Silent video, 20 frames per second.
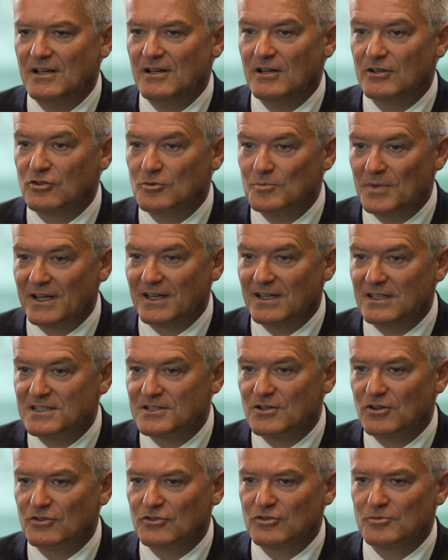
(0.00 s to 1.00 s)
to make
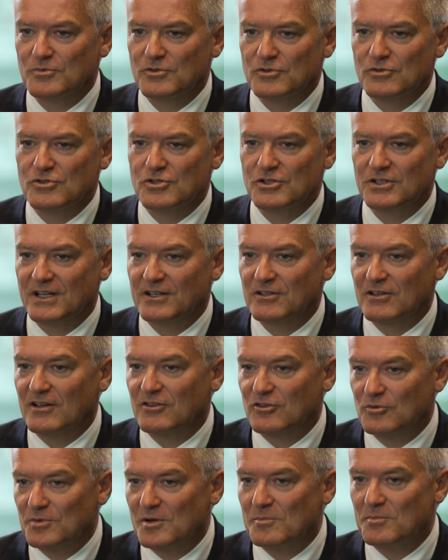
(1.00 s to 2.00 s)
its contribution
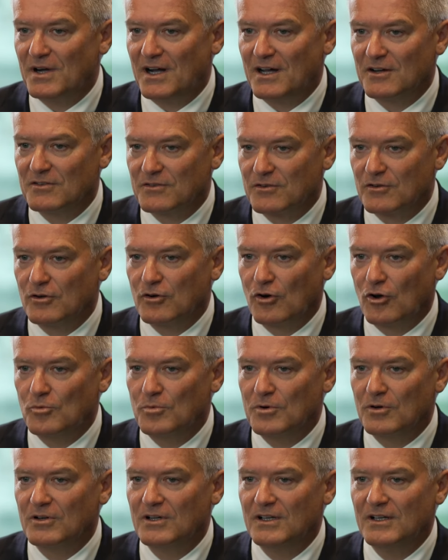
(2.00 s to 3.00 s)
and to be part of the
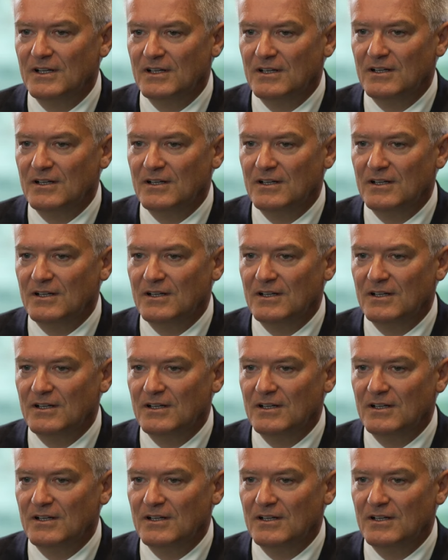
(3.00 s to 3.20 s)
global